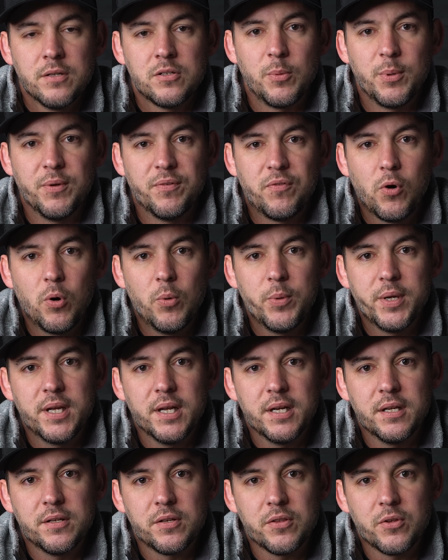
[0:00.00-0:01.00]
So before we
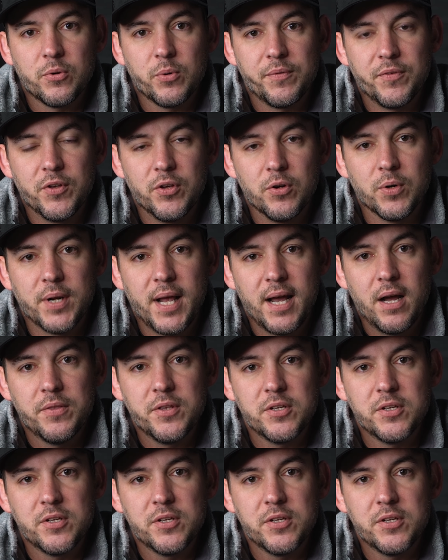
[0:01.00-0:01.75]
get into the review and how